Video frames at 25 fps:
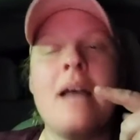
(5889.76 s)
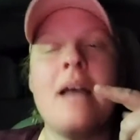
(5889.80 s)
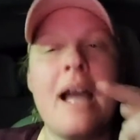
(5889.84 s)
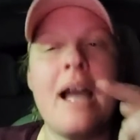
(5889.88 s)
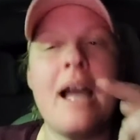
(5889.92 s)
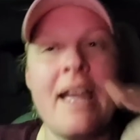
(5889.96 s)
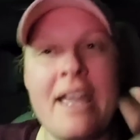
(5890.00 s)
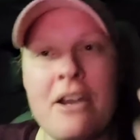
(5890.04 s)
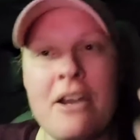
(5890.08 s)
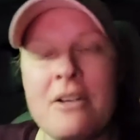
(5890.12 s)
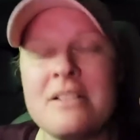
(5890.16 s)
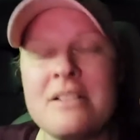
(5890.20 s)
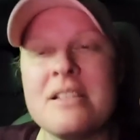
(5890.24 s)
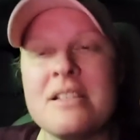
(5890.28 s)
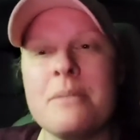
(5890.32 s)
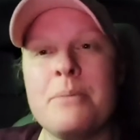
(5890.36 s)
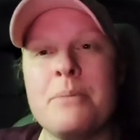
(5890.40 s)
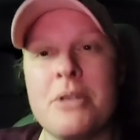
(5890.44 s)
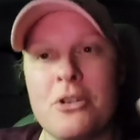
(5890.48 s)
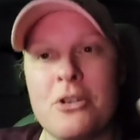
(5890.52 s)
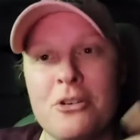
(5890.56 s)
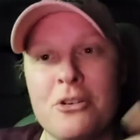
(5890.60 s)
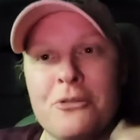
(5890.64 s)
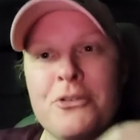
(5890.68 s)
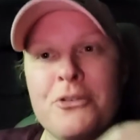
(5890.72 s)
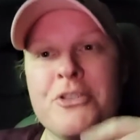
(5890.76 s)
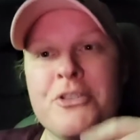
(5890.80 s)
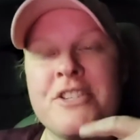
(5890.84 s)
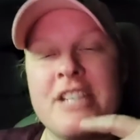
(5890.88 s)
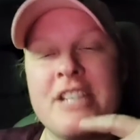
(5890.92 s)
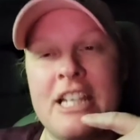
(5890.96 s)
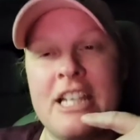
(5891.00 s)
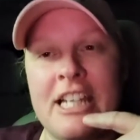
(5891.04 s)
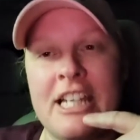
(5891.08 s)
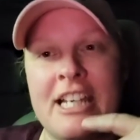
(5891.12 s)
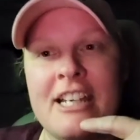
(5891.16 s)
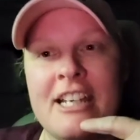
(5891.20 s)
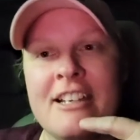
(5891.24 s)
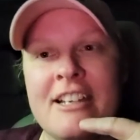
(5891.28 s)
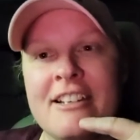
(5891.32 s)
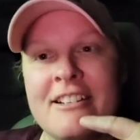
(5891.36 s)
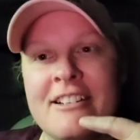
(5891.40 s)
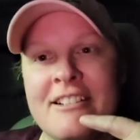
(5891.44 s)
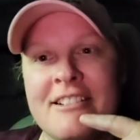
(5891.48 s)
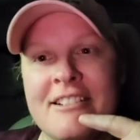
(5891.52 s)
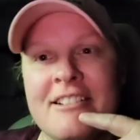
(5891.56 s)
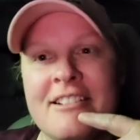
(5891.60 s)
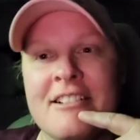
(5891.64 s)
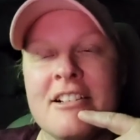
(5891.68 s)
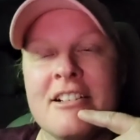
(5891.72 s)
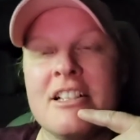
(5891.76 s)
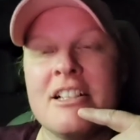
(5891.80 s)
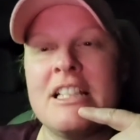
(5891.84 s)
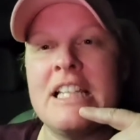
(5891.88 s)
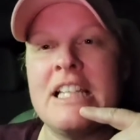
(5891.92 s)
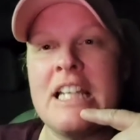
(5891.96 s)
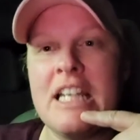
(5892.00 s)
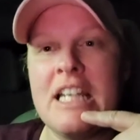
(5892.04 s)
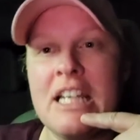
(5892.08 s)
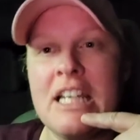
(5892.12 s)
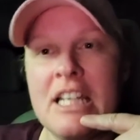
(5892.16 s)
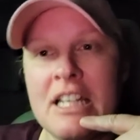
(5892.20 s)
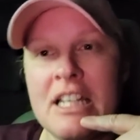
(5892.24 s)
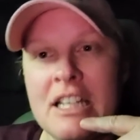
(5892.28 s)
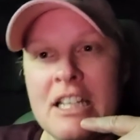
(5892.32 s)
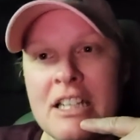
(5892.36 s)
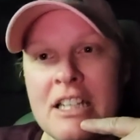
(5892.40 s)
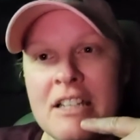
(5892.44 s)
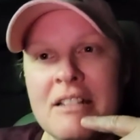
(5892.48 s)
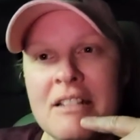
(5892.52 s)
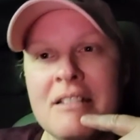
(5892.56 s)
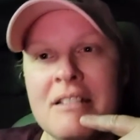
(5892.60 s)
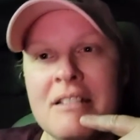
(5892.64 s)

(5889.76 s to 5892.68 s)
I hear it's a beautiful city. So clean. clean.